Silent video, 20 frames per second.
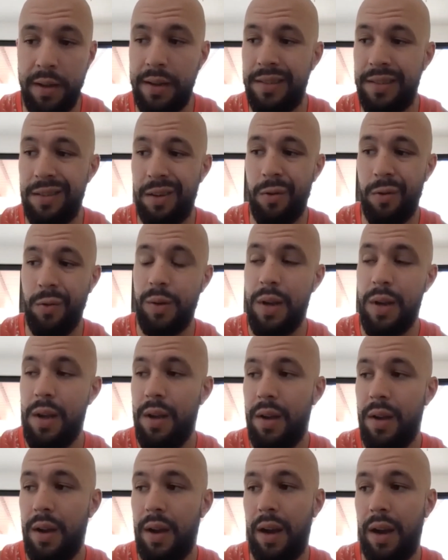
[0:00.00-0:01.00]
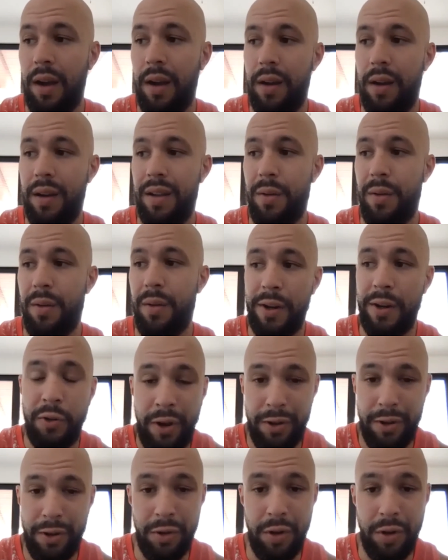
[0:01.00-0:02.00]
So What I try
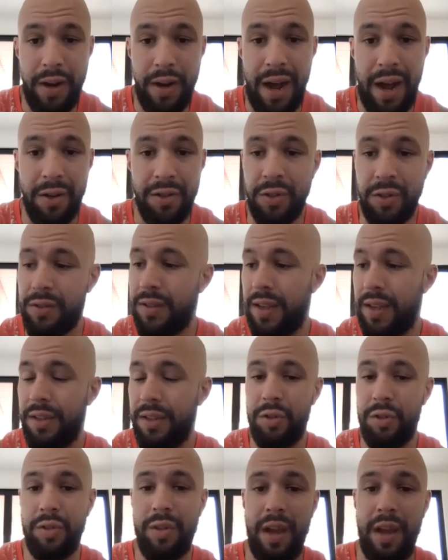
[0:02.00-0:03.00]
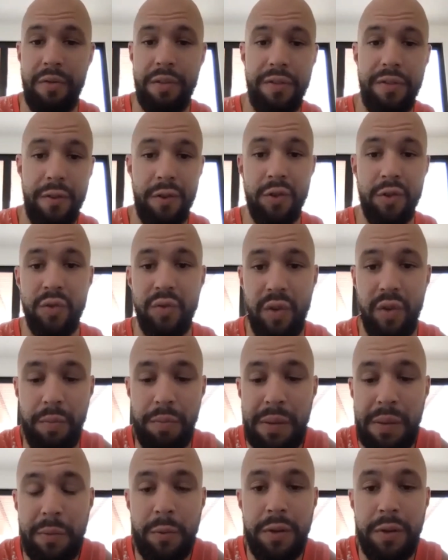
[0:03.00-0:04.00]
to do now is just get referrals from
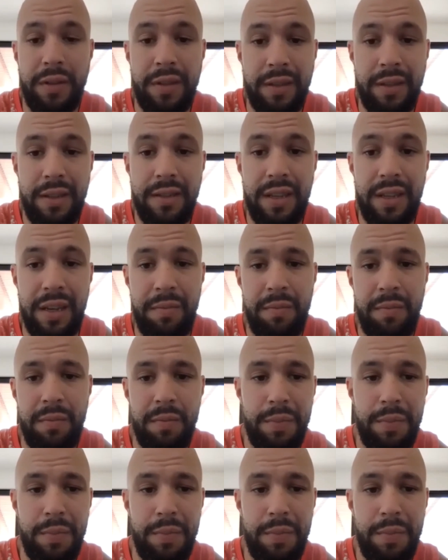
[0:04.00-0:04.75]
people within the team,